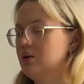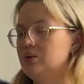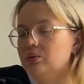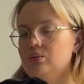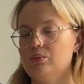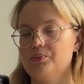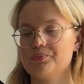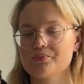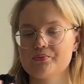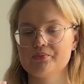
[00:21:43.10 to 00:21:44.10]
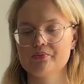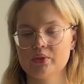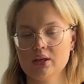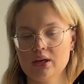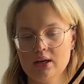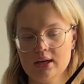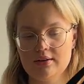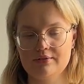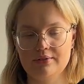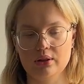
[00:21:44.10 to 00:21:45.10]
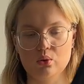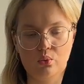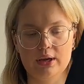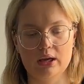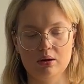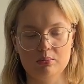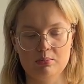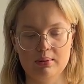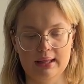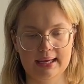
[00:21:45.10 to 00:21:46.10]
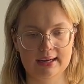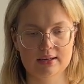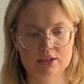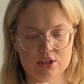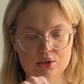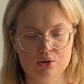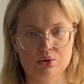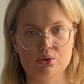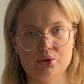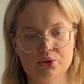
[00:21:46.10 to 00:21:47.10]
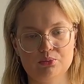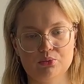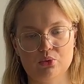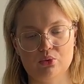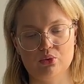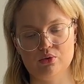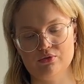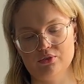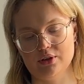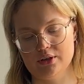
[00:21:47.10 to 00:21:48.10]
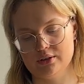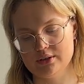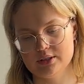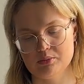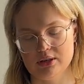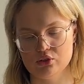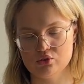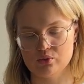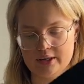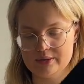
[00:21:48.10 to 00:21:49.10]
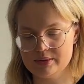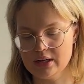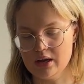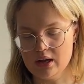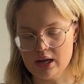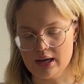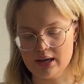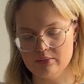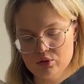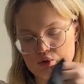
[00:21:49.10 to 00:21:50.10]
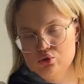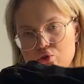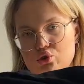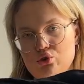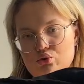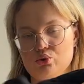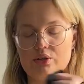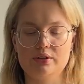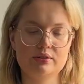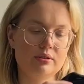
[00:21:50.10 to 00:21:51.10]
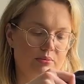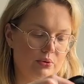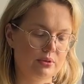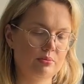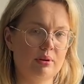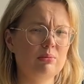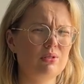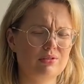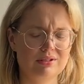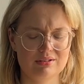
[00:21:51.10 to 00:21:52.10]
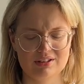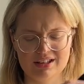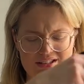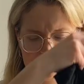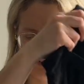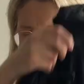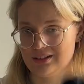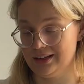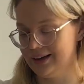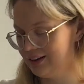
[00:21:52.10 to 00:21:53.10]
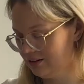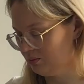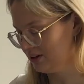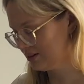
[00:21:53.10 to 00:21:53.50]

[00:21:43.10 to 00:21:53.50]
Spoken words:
Ooh. Flowy black skirt, more of Spanish vibes. I'm not sure, because my boyfriend doesn't really like it, but